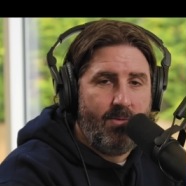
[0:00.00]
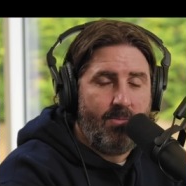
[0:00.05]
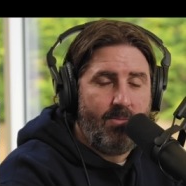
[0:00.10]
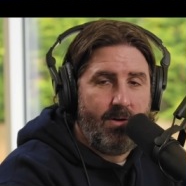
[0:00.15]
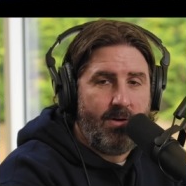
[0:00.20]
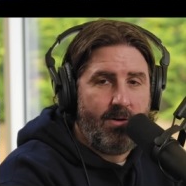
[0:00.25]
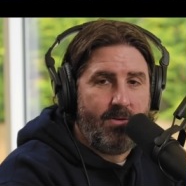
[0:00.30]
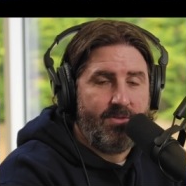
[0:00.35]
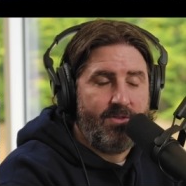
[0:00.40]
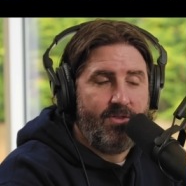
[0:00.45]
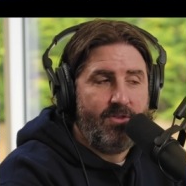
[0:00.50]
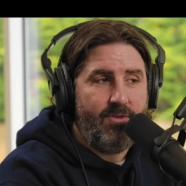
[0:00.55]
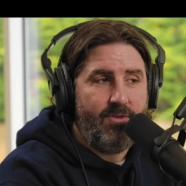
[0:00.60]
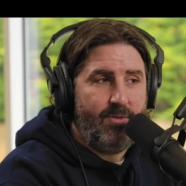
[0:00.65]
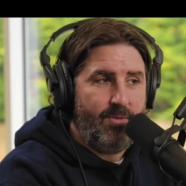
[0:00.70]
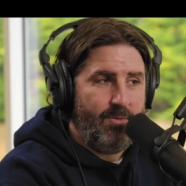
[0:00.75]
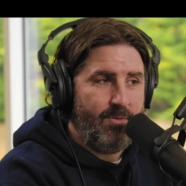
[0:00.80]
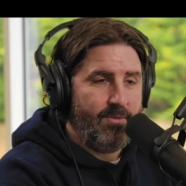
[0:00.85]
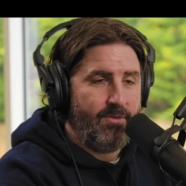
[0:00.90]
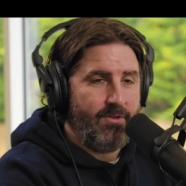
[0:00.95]
Well, do
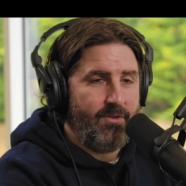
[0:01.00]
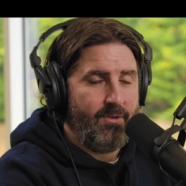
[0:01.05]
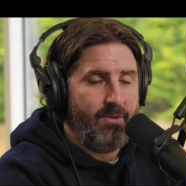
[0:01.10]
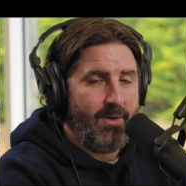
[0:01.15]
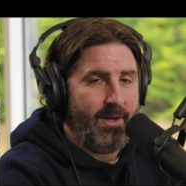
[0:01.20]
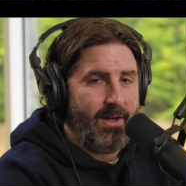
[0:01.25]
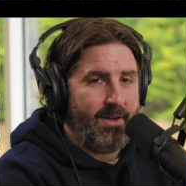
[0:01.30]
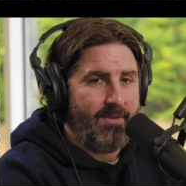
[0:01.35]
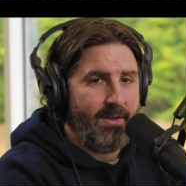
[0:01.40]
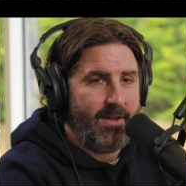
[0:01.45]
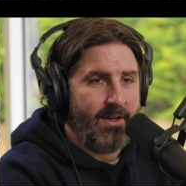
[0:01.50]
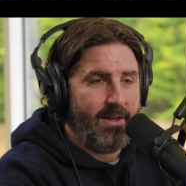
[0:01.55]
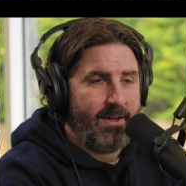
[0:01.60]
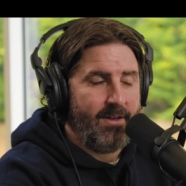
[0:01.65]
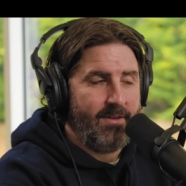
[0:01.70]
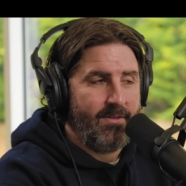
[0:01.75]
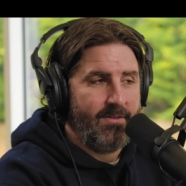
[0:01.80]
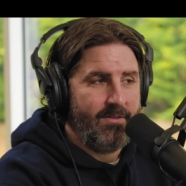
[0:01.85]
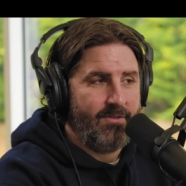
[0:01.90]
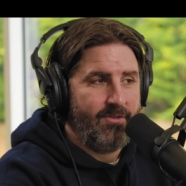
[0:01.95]
you have
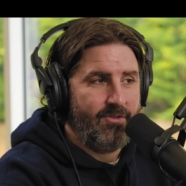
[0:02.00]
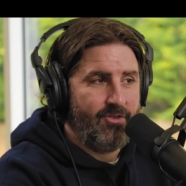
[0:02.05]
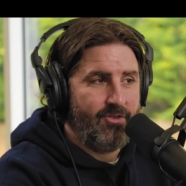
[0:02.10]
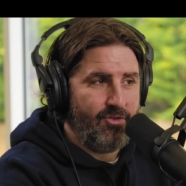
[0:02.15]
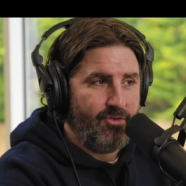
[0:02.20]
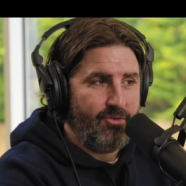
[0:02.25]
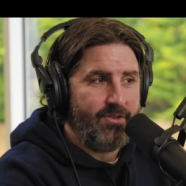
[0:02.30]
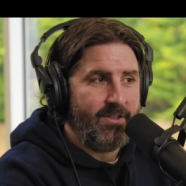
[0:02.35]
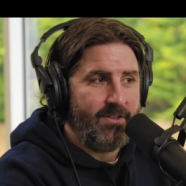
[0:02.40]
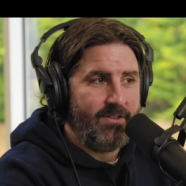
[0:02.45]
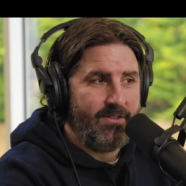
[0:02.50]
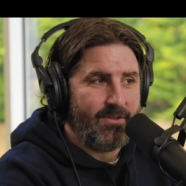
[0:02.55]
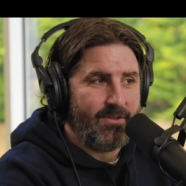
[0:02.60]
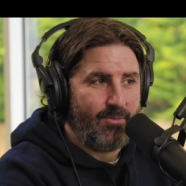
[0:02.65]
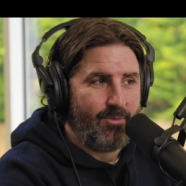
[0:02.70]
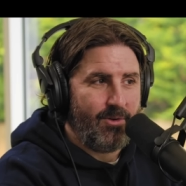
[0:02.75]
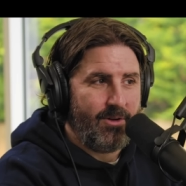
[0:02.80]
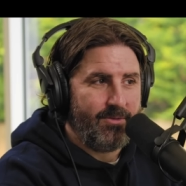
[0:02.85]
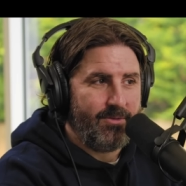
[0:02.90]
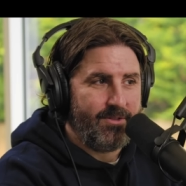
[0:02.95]
a duty to the
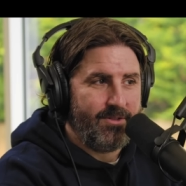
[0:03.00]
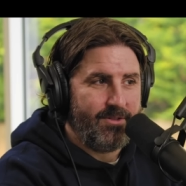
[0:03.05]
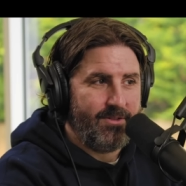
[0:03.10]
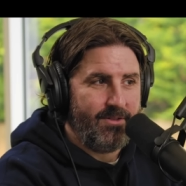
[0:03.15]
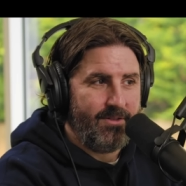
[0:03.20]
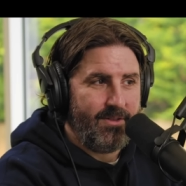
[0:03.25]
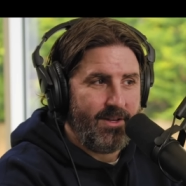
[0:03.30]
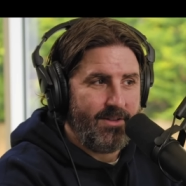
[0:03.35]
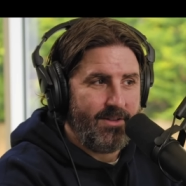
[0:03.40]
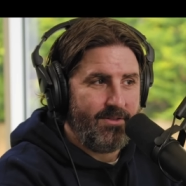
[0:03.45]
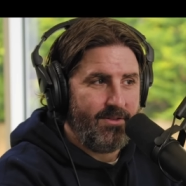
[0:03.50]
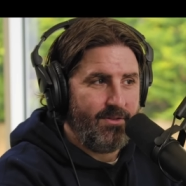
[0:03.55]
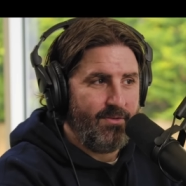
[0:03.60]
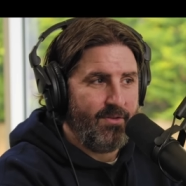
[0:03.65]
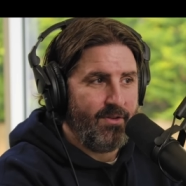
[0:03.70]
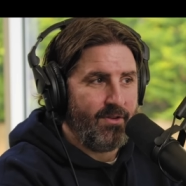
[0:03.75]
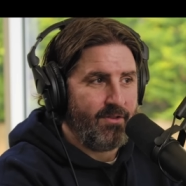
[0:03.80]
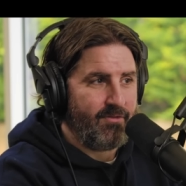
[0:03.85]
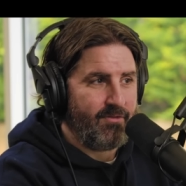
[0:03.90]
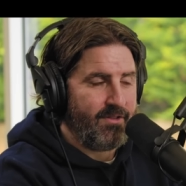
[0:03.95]
world to do that? Do you
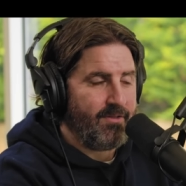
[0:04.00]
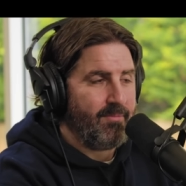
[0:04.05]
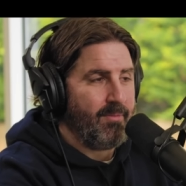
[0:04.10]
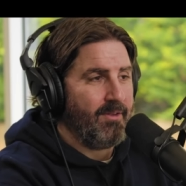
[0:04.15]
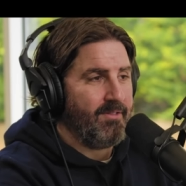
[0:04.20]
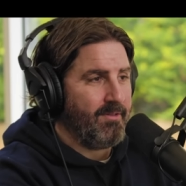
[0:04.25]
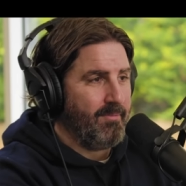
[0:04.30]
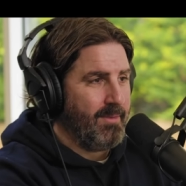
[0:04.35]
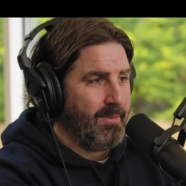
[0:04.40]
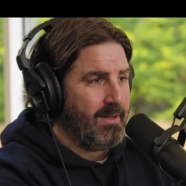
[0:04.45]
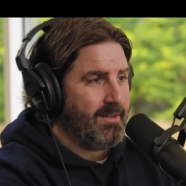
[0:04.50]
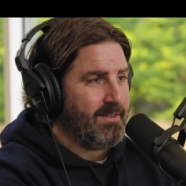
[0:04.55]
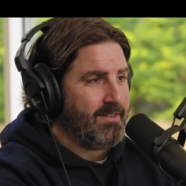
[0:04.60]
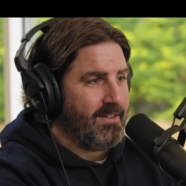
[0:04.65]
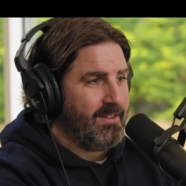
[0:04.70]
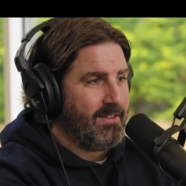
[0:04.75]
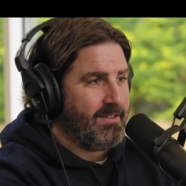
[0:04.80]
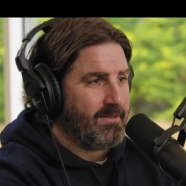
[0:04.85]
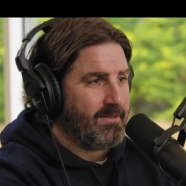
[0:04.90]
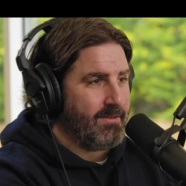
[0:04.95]
feel a
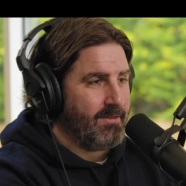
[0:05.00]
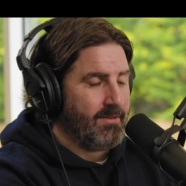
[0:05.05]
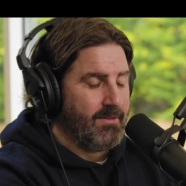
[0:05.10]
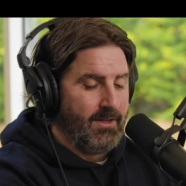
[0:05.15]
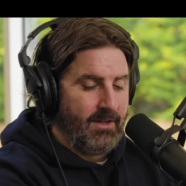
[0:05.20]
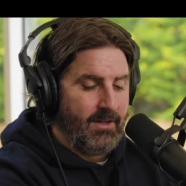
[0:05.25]
responsibility to